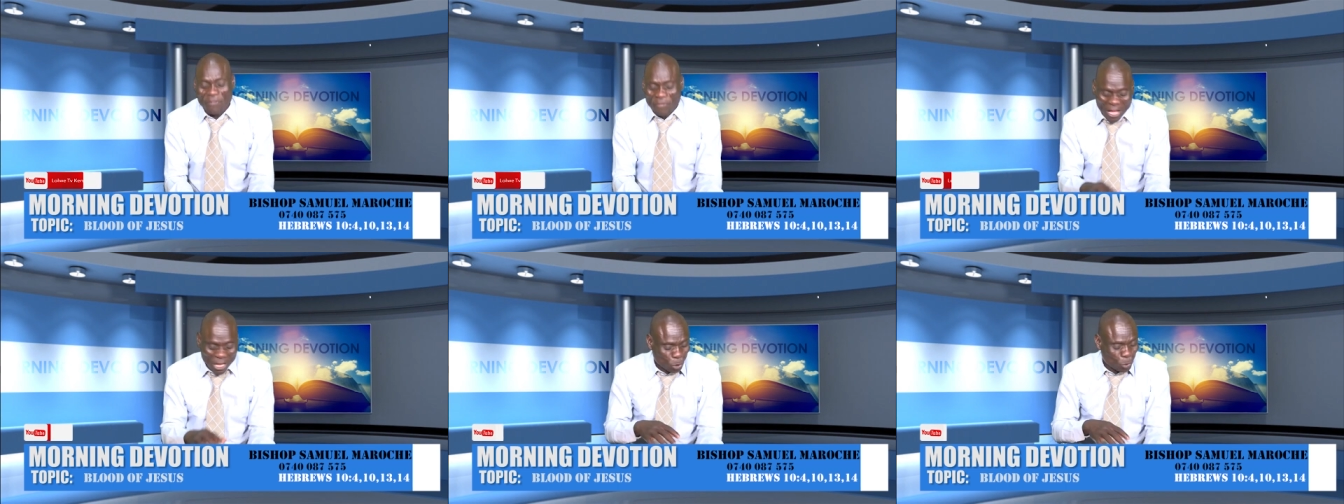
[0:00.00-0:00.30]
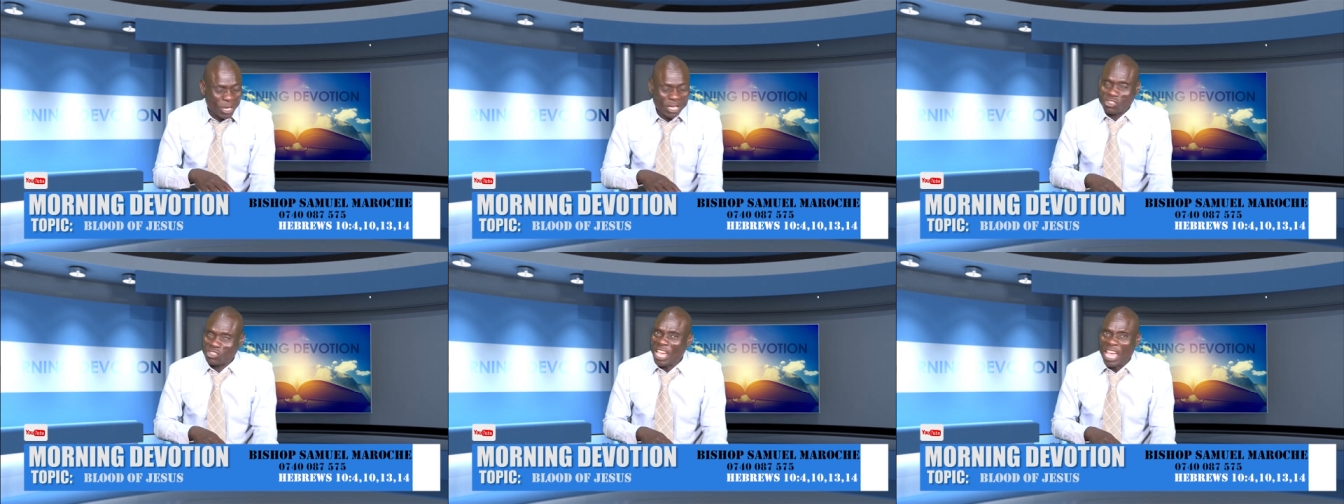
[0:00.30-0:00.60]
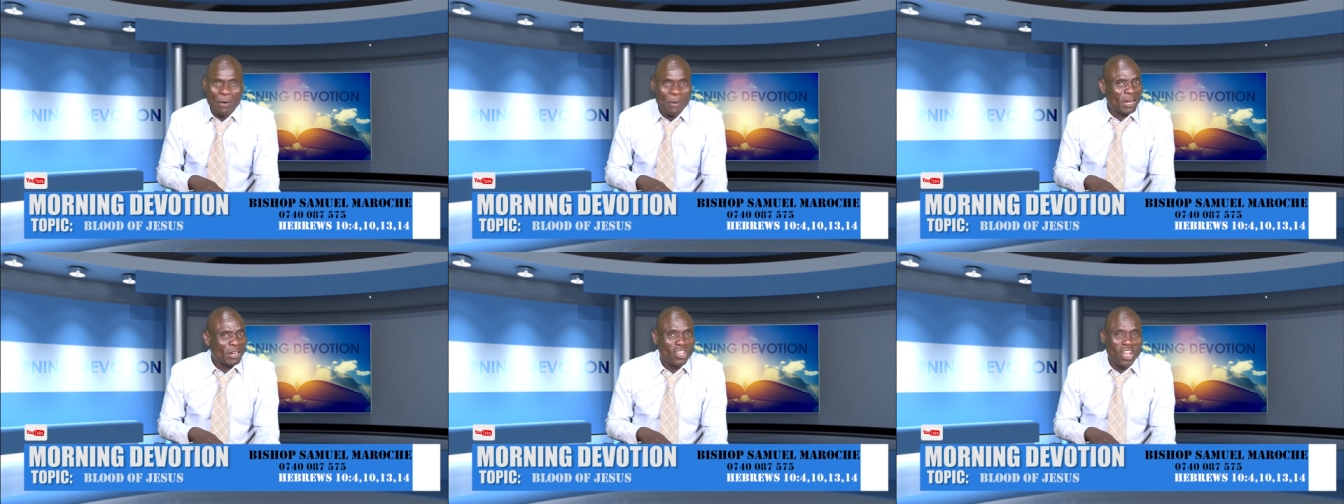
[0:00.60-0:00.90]
And that's why I
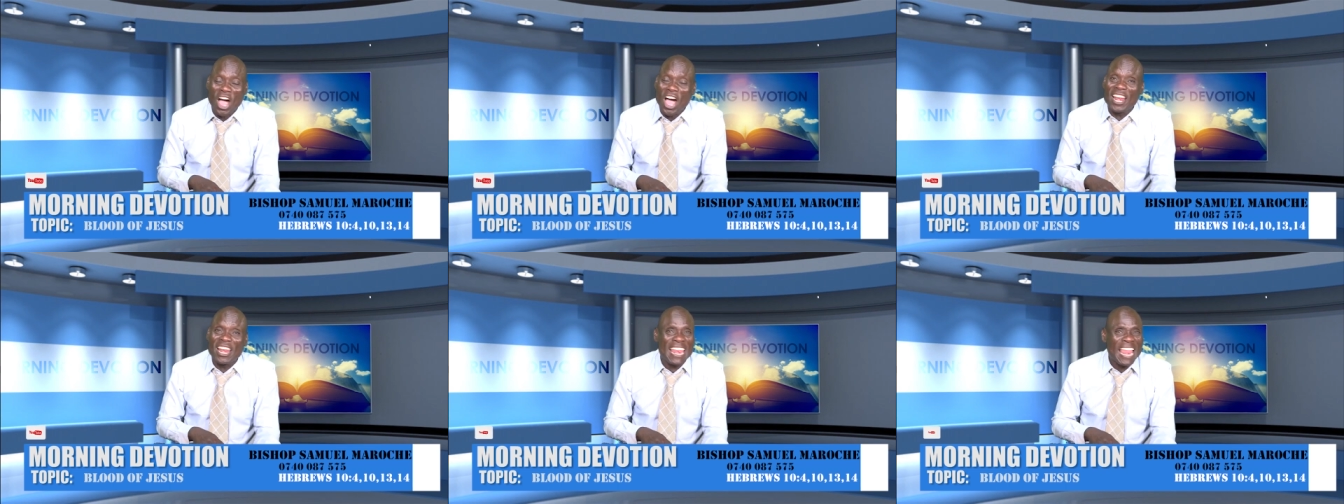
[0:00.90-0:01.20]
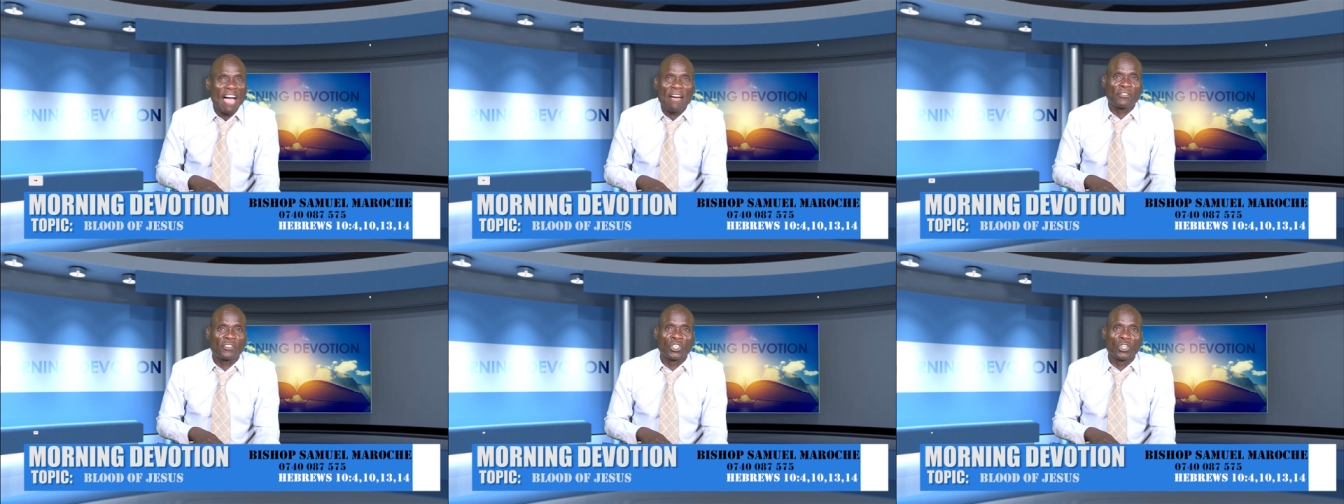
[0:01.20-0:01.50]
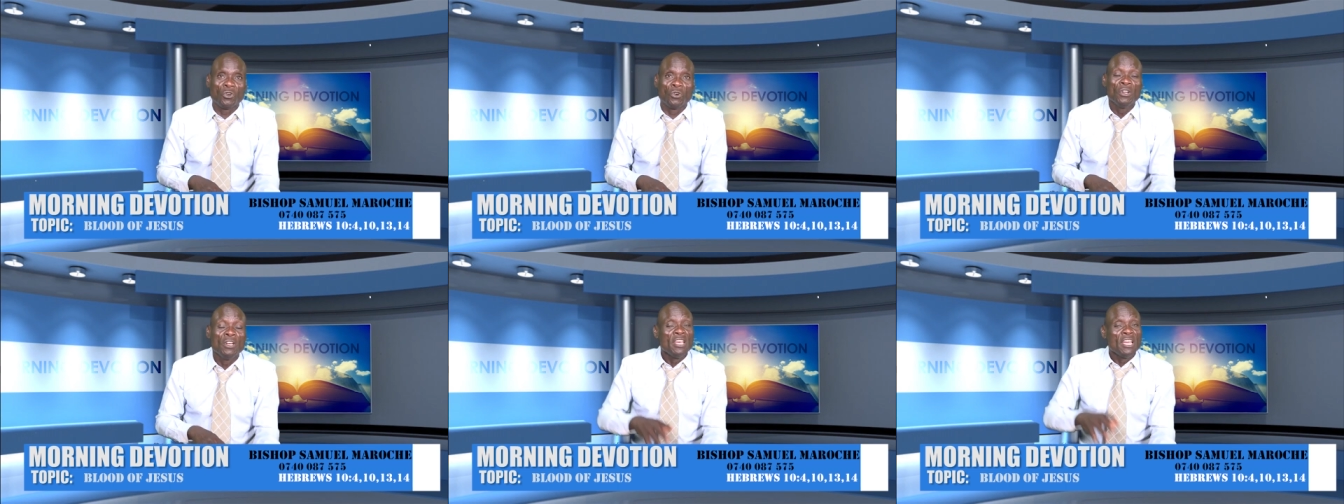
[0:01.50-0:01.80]
say when God
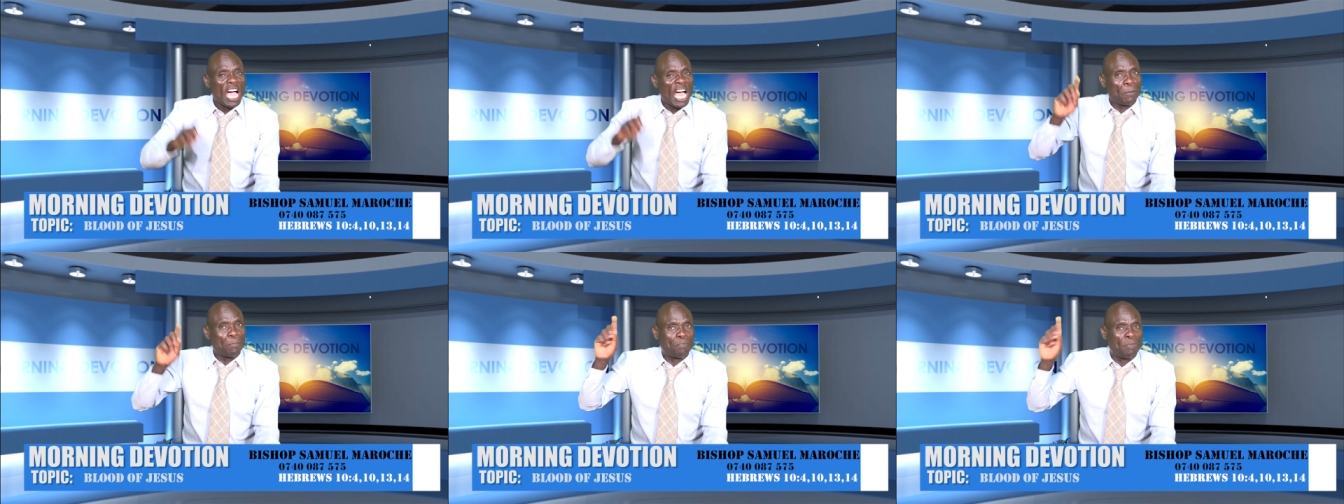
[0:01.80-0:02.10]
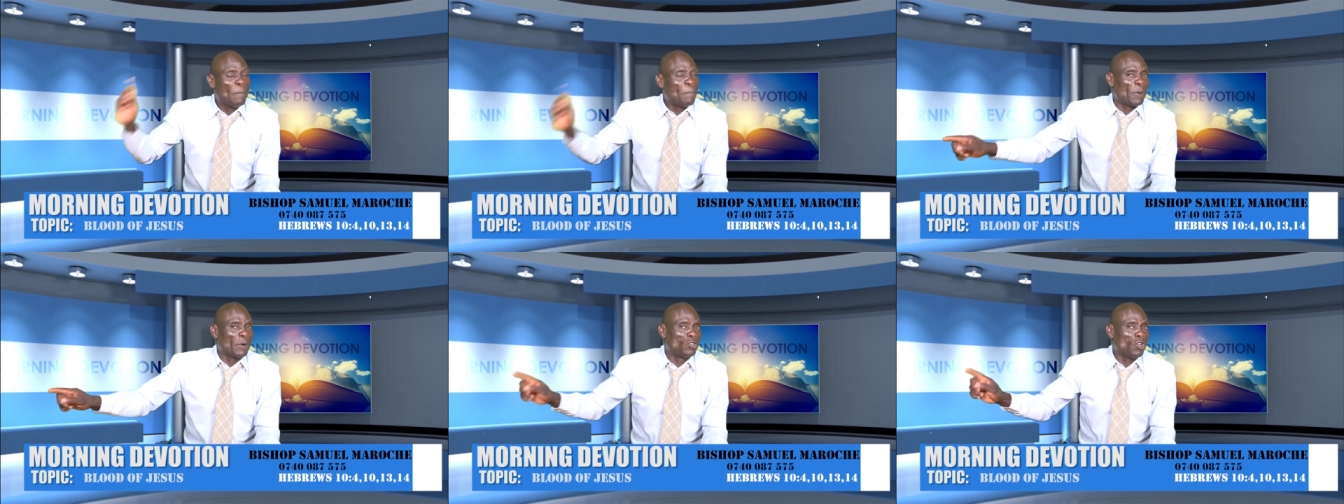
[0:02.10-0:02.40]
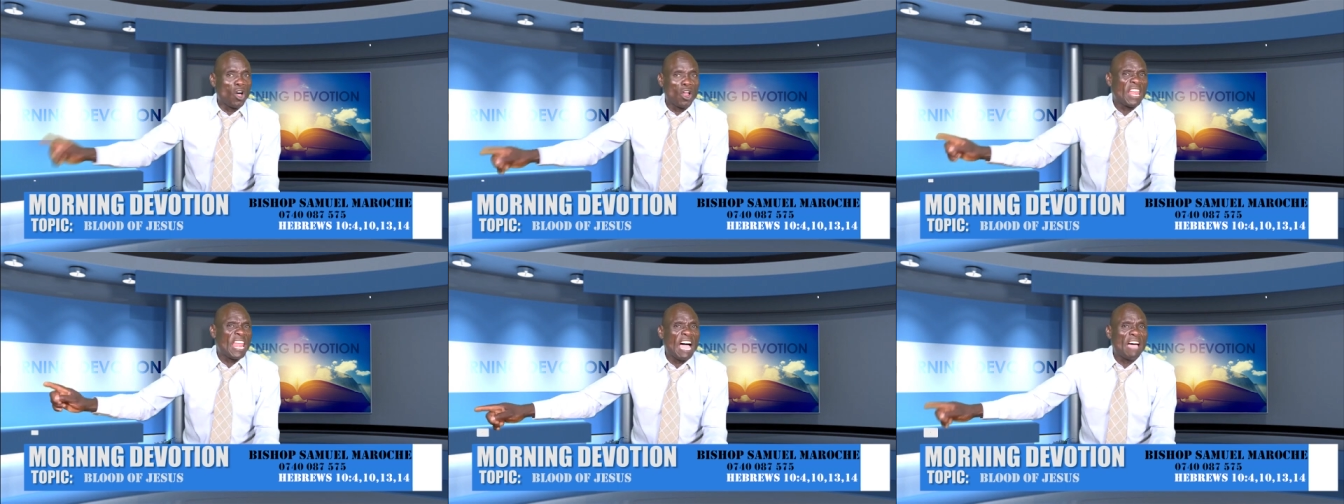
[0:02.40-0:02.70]
loves you and
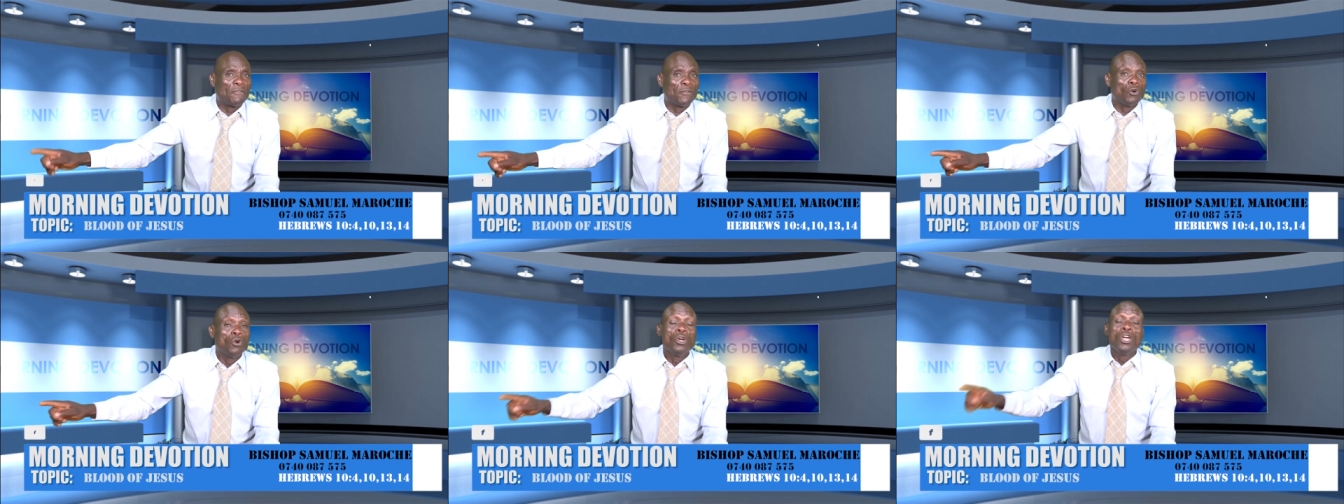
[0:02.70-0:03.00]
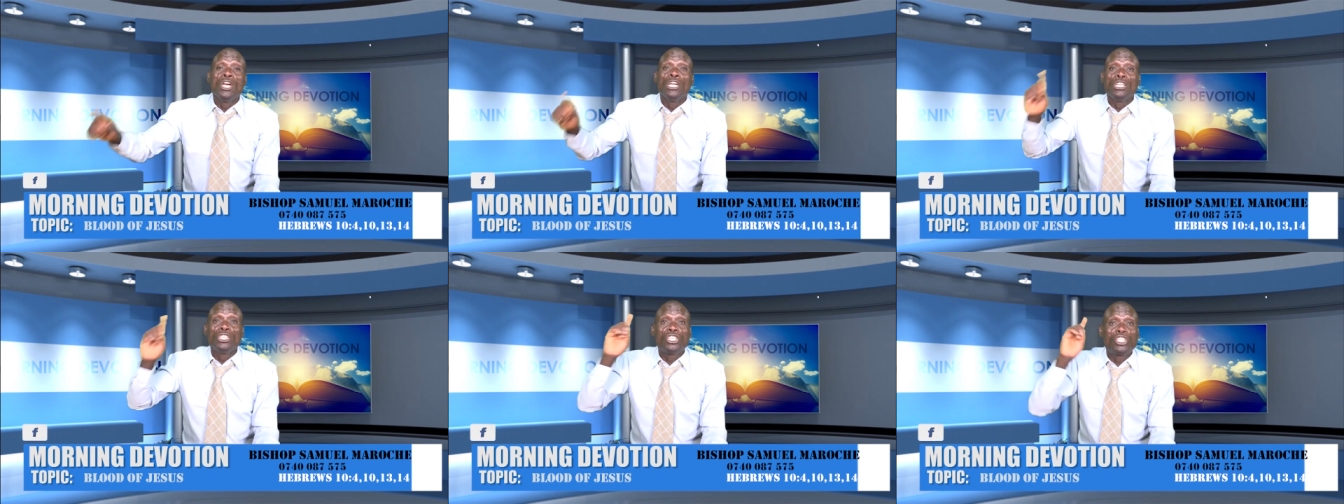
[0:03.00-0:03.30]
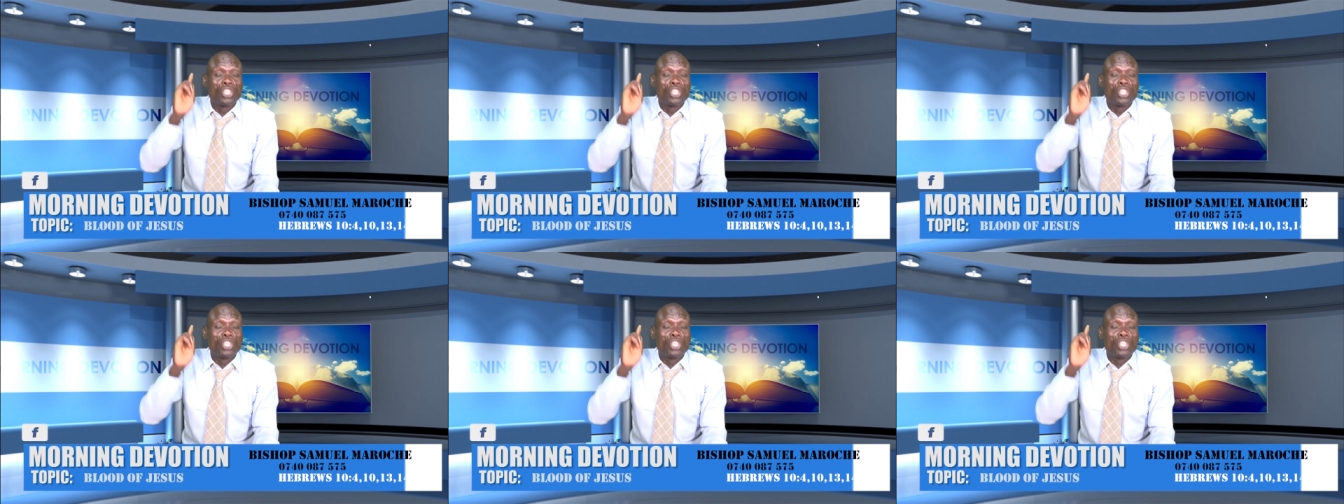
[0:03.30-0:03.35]
people don't love you,